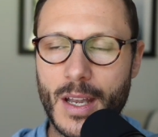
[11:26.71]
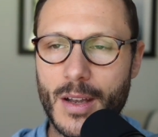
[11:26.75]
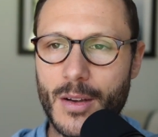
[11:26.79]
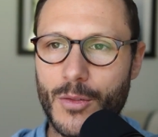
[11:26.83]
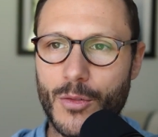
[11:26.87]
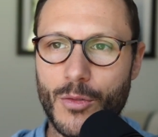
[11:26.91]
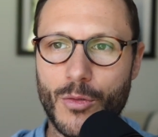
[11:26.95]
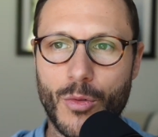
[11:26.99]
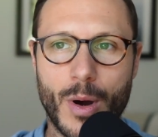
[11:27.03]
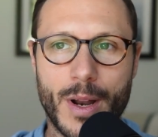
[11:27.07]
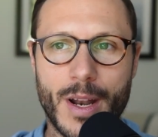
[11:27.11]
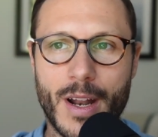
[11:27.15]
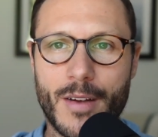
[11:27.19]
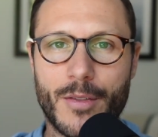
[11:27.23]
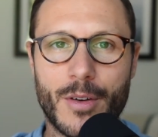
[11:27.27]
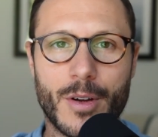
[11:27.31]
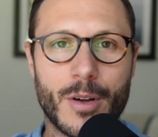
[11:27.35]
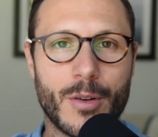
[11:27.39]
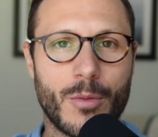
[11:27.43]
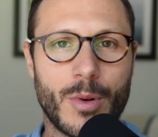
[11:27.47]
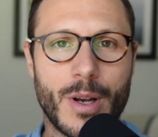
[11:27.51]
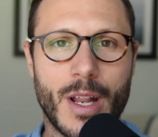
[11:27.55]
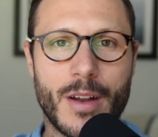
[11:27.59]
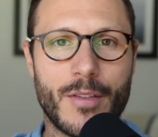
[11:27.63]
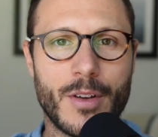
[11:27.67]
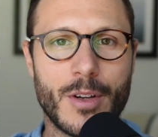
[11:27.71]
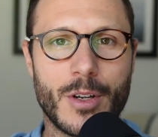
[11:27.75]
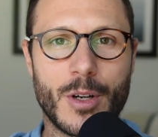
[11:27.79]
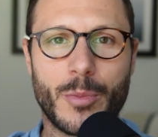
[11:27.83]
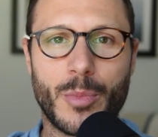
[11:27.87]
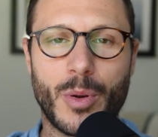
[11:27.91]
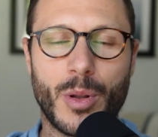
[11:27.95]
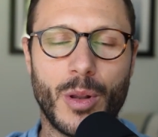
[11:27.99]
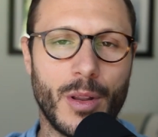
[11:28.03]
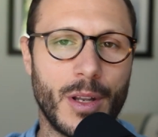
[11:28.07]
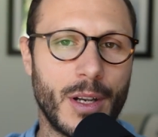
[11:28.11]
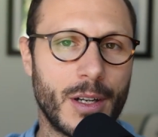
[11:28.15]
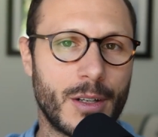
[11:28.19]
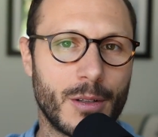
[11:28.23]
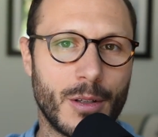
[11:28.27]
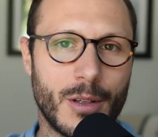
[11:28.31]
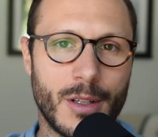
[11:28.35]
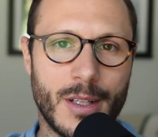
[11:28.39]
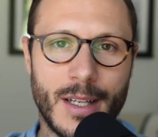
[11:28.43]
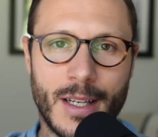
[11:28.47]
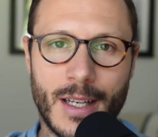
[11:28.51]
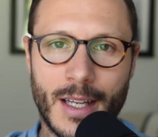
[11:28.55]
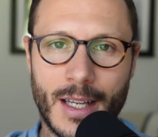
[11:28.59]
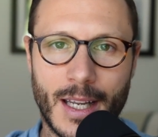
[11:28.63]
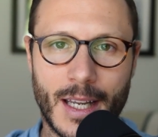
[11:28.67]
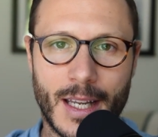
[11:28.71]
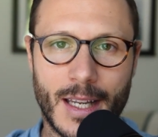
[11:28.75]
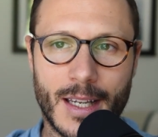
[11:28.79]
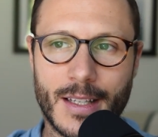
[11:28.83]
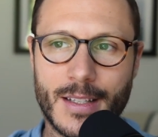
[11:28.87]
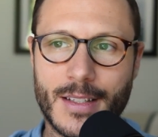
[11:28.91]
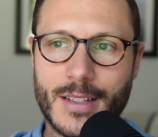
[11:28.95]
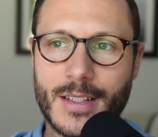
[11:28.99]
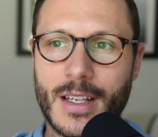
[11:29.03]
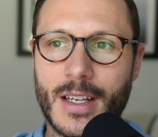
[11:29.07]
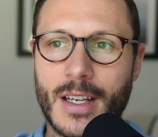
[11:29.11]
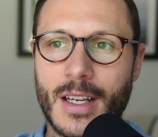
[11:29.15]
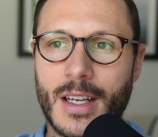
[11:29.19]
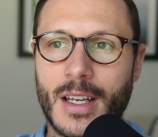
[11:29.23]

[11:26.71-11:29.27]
whatever your political leaning is,